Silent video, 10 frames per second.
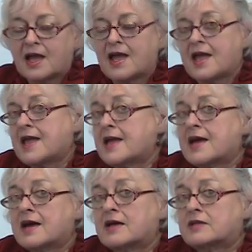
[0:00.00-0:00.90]

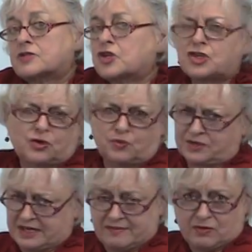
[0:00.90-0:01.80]
And you would
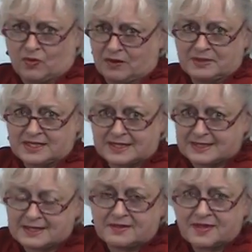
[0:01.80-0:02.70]
never want me to
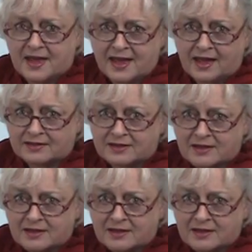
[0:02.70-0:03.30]
see that.